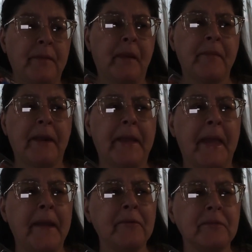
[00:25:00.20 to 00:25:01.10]
I remember. I
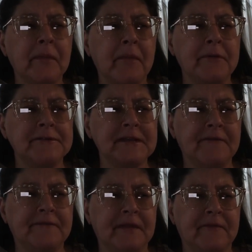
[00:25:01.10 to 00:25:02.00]
can't remember
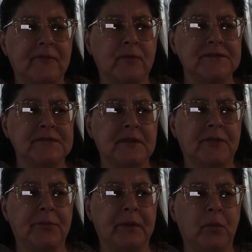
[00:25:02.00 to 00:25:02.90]
definitely if it was in the
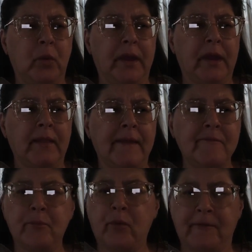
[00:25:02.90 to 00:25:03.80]
3-wick
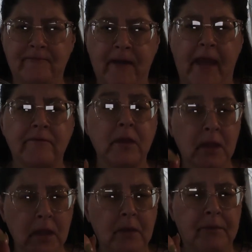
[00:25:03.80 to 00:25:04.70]
11.5,
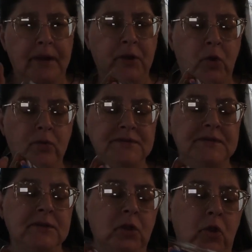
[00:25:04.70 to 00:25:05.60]
but I know it was in the